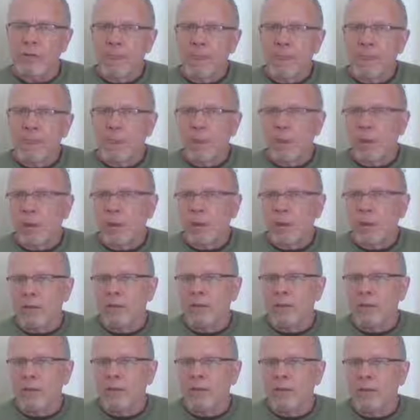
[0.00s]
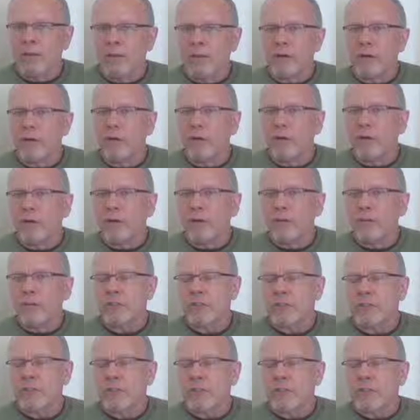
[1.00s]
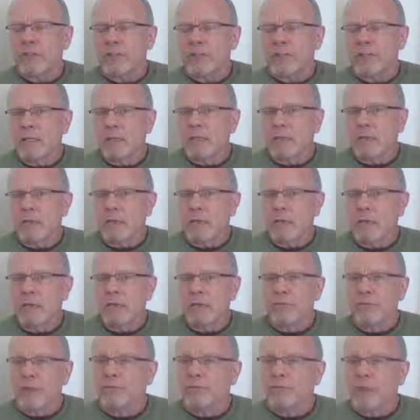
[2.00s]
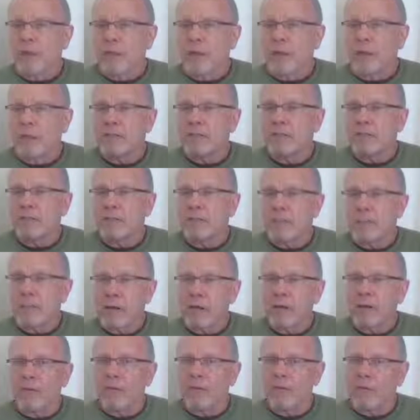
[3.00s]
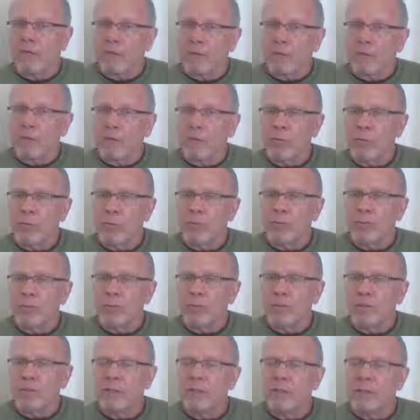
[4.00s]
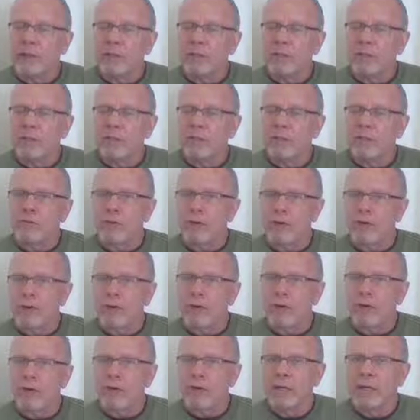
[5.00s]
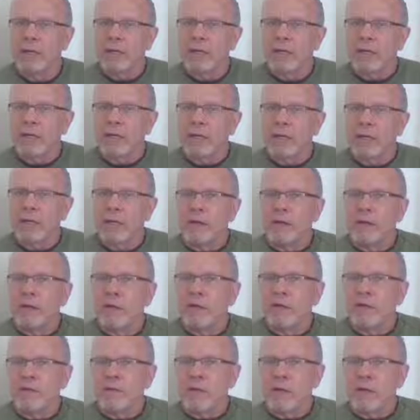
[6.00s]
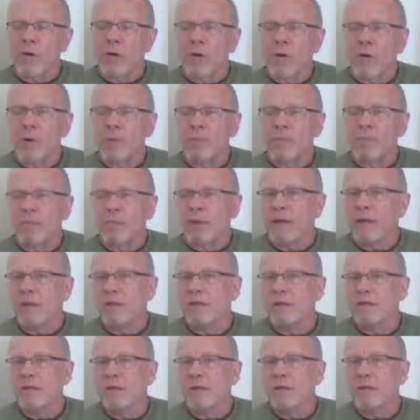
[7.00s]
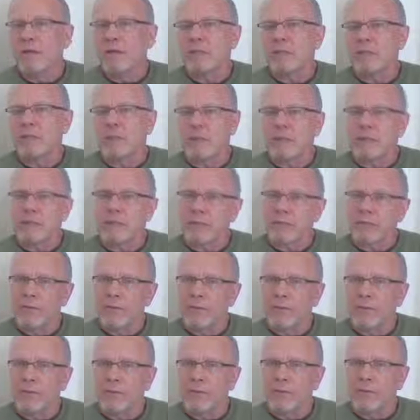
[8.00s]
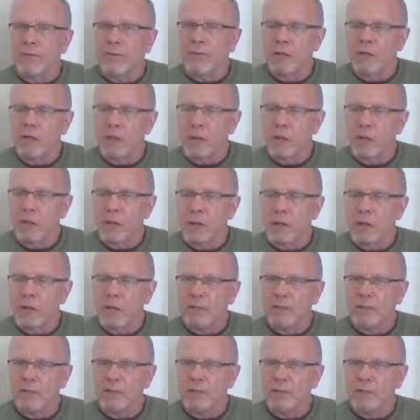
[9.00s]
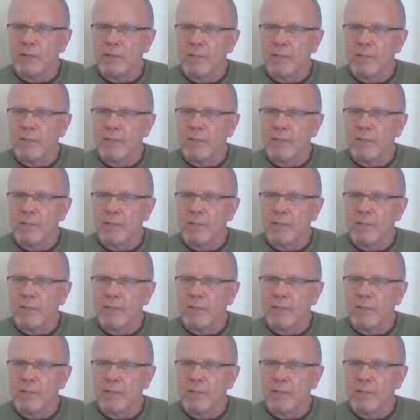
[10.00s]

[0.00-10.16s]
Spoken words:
as well as a very rich source of information about those writers and others who work in the areas of crime, fantasy, science fiction, and romance.